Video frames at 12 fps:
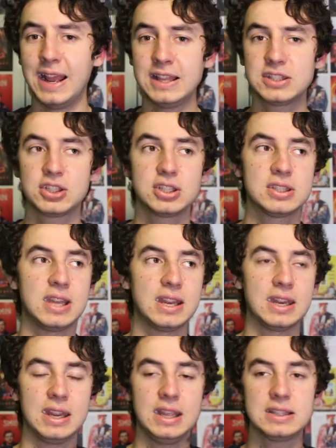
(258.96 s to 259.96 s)
It's just
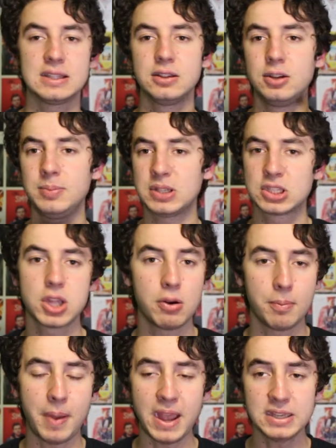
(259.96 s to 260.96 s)
that it's a little bit
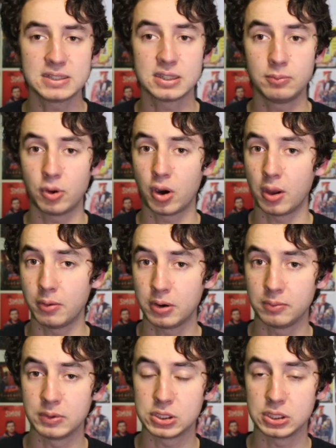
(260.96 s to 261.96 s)
slower paced than what I would
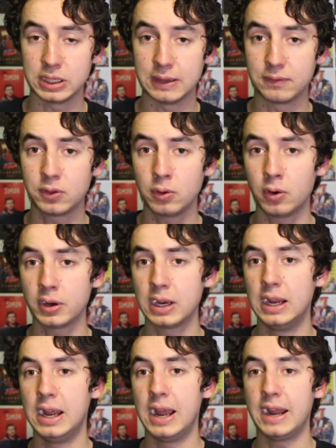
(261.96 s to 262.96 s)
originally have thought.
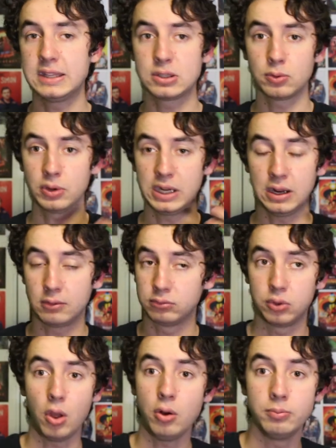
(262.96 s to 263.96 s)
It's already a
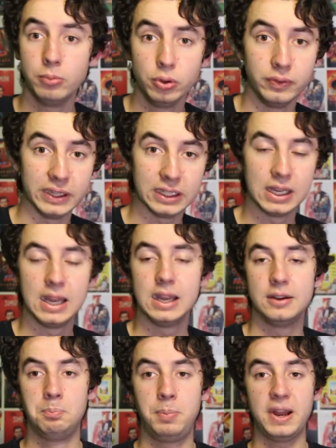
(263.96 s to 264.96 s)
long movie,
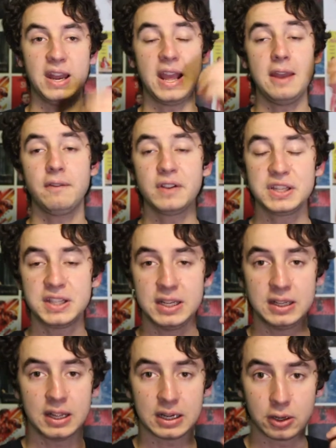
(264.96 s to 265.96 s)
but every
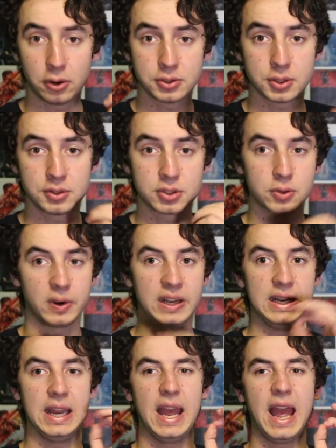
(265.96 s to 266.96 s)
scene that goes on
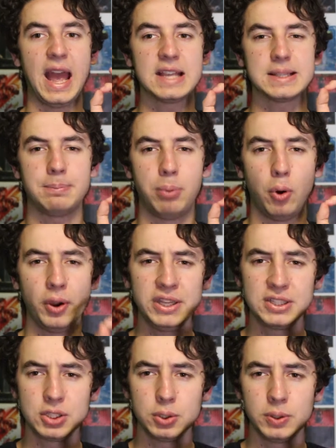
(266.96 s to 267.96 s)
screen has a
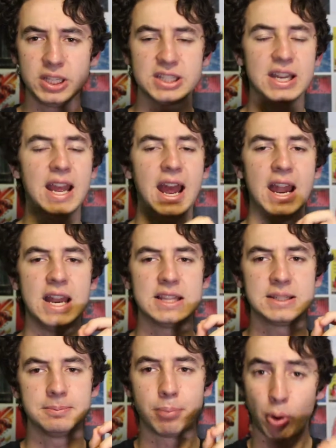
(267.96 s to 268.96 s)
point to it, and
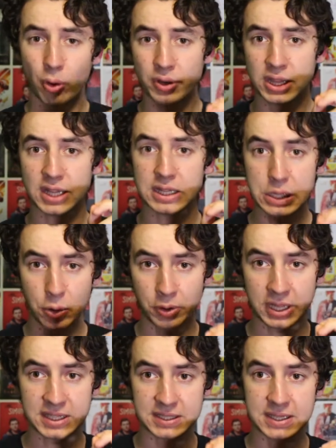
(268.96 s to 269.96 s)
it's important that the
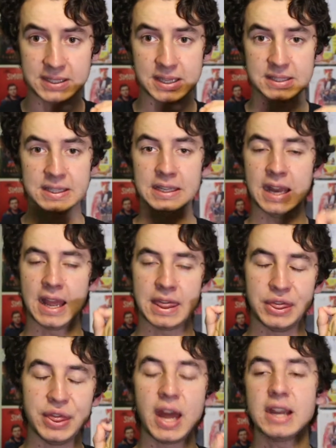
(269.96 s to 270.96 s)
audience sees that scene,
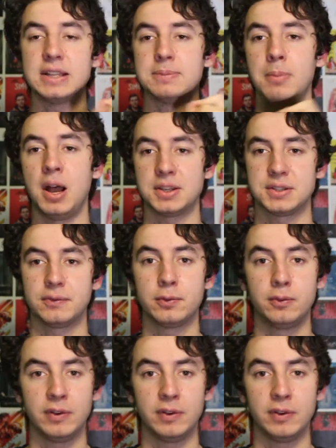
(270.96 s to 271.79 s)
and that is masterful